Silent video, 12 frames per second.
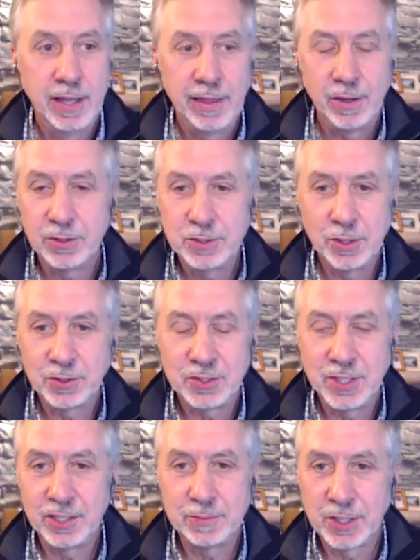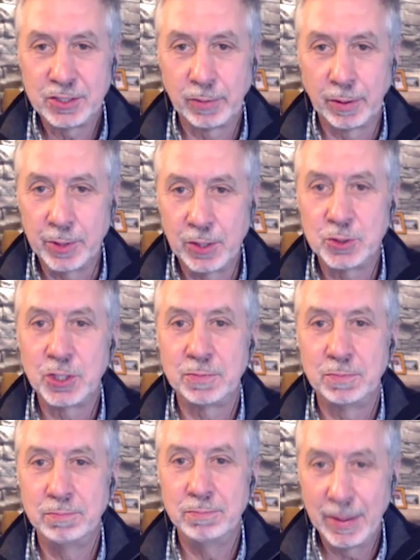There's no such thing as muscle memory. There's just
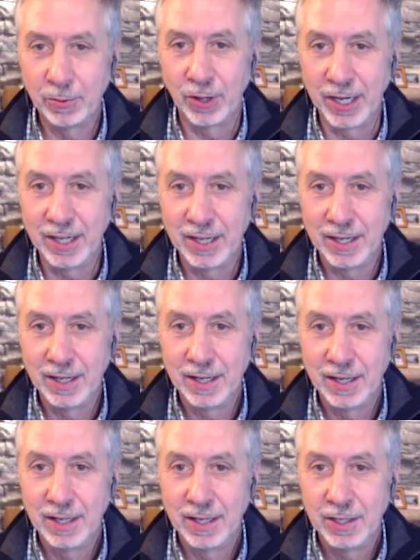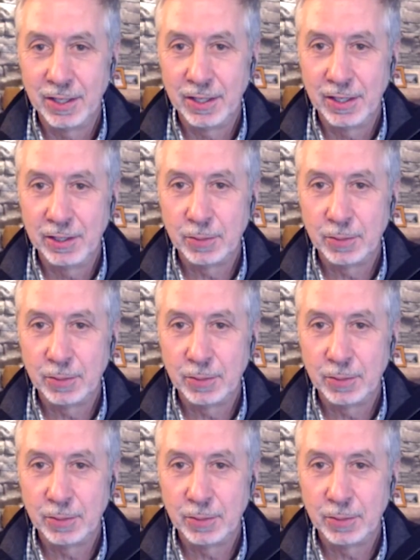memory. Mm.